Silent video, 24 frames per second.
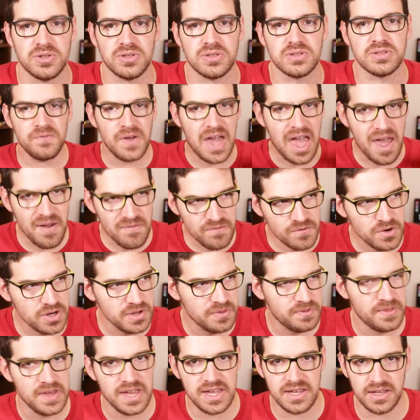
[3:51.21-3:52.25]
If
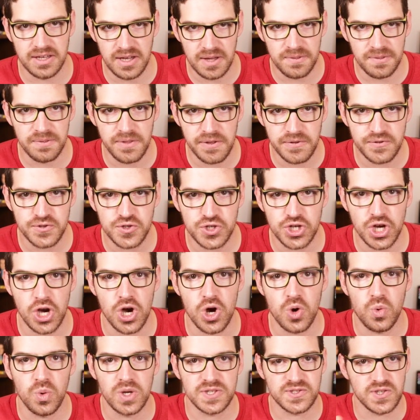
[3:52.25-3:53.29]
everything in this show
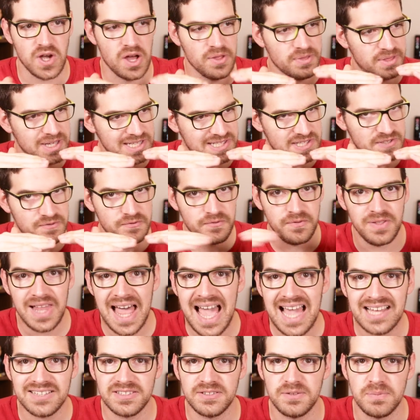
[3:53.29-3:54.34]
was on this
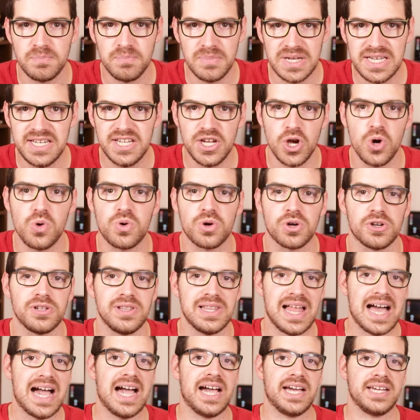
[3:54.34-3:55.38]
flat, mediocre
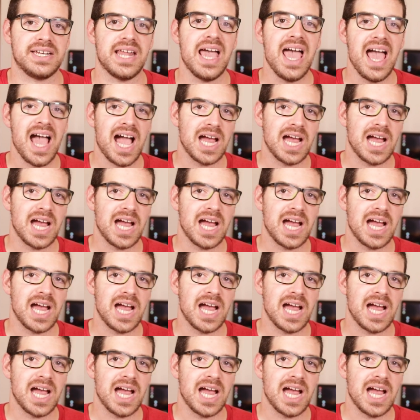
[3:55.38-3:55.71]
line,